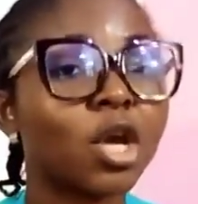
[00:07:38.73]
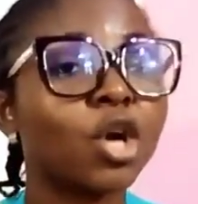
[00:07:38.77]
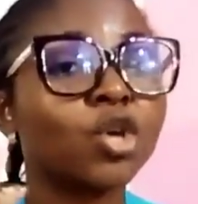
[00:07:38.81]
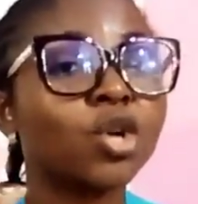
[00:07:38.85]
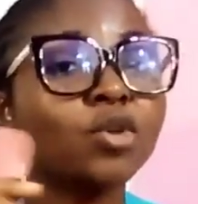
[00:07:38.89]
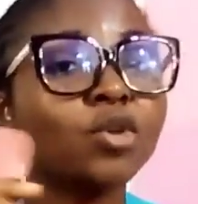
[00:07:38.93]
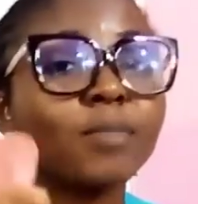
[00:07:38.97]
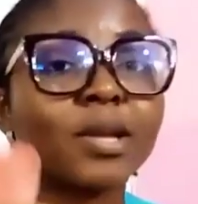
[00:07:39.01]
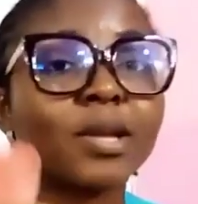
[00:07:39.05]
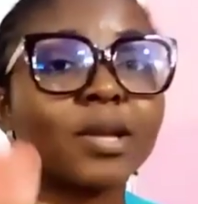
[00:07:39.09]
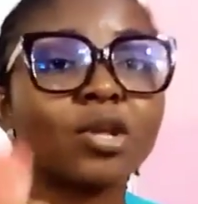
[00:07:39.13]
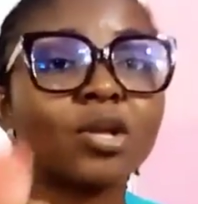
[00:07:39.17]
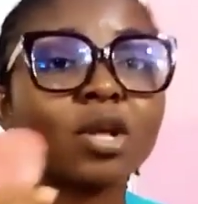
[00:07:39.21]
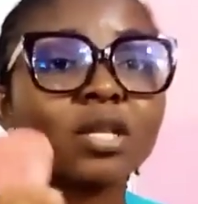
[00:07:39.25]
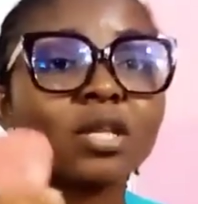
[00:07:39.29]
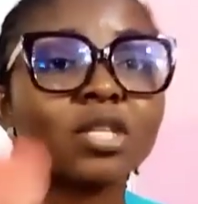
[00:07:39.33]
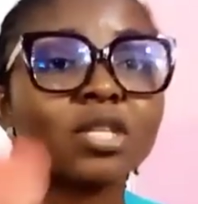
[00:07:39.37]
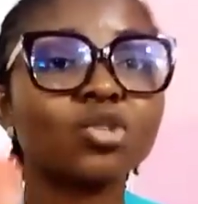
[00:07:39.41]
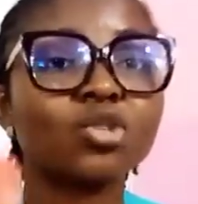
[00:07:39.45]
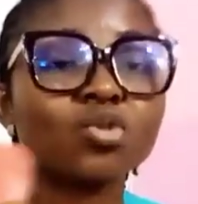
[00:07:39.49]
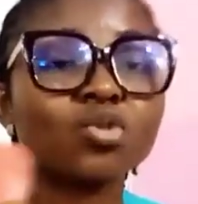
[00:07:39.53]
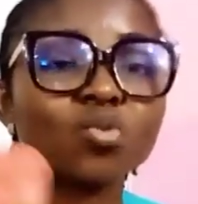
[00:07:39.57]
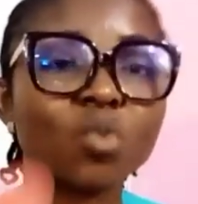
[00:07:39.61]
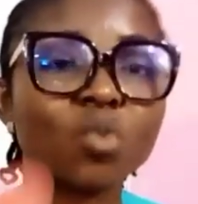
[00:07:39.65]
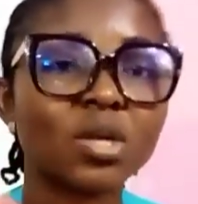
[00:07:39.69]
You may not
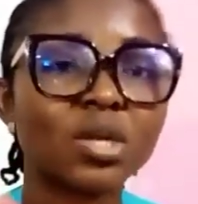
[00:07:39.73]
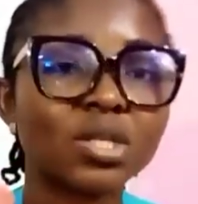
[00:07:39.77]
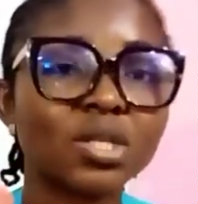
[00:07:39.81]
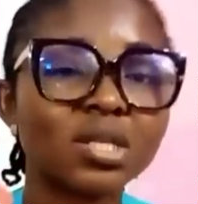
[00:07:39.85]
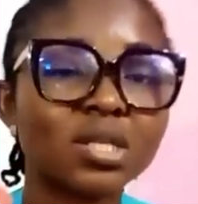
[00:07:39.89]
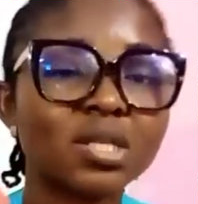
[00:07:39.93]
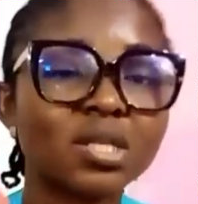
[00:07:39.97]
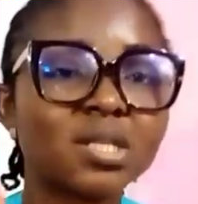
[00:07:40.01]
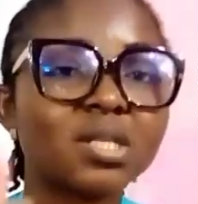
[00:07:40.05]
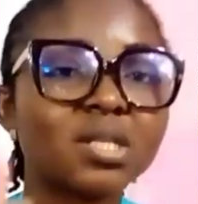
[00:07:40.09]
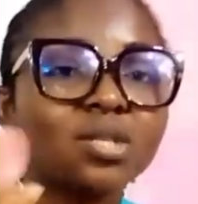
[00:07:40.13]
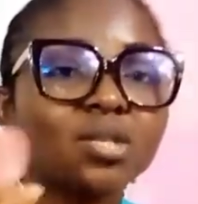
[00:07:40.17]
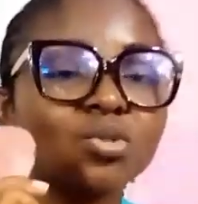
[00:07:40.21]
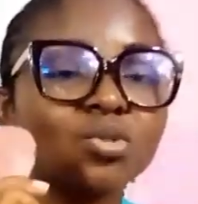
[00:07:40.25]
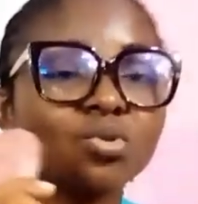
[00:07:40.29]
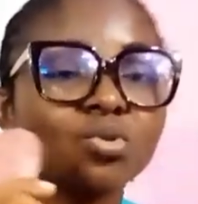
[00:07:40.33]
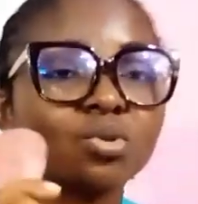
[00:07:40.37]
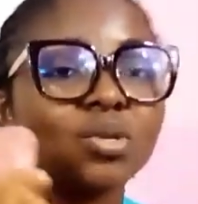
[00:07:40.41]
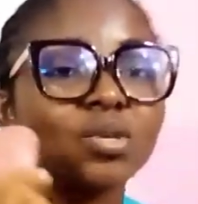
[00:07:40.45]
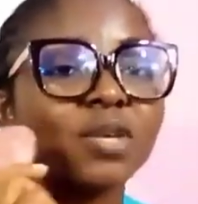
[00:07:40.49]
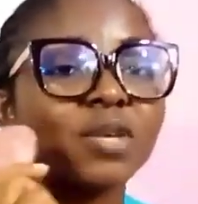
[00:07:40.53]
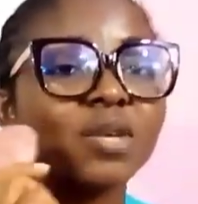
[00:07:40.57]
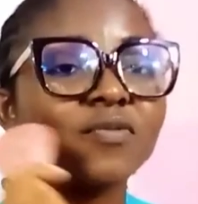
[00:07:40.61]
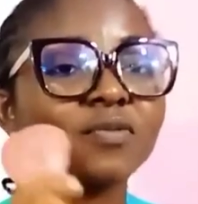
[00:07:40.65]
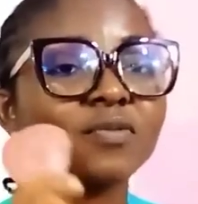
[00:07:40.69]
need to wash it to
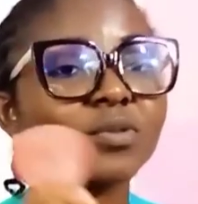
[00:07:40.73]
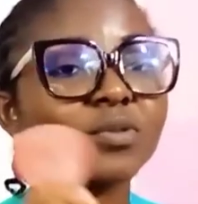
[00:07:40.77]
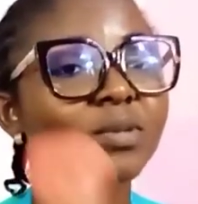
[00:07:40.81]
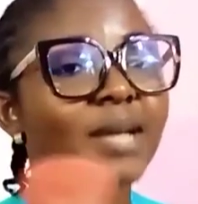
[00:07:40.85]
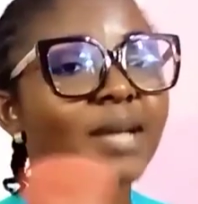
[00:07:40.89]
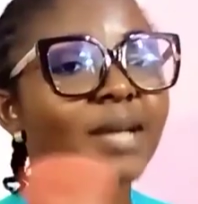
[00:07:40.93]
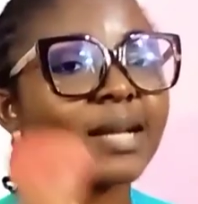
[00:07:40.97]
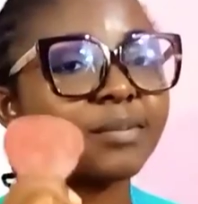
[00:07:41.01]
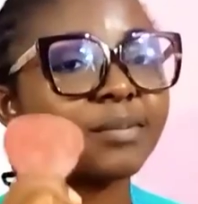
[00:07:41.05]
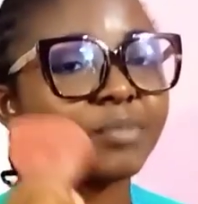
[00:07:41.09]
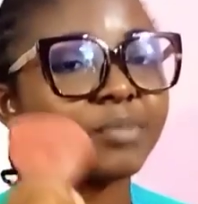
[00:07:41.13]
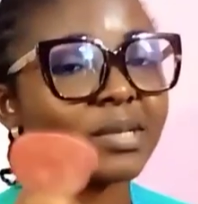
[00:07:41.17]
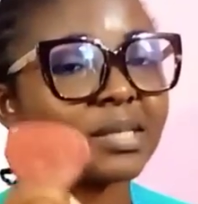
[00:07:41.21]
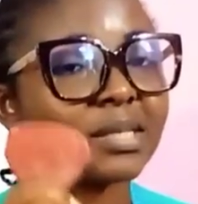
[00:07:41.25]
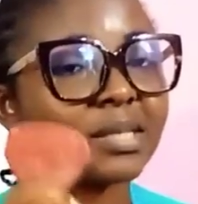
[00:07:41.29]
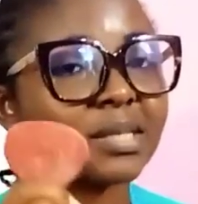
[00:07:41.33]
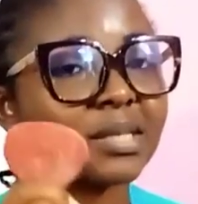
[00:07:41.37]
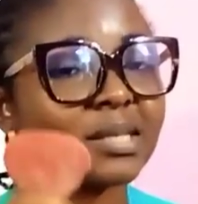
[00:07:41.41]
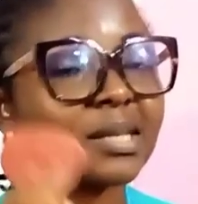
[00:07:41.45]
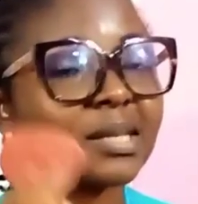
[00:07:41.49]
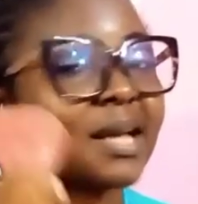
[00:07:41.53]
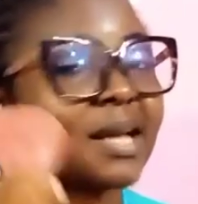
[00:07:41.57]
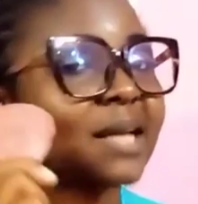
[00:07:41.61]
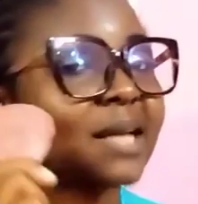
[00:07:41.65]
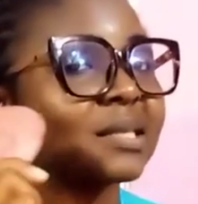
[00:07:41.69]
give to that person.
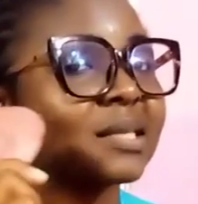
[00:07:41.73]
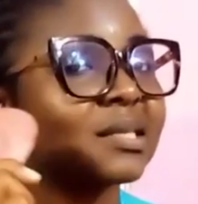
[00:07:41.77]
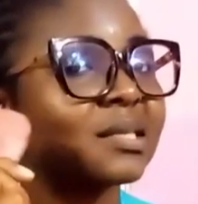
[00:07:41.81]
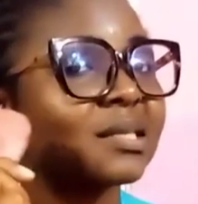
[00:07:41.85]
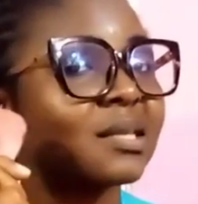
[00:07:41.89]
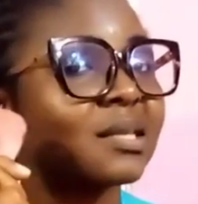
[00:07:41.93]
That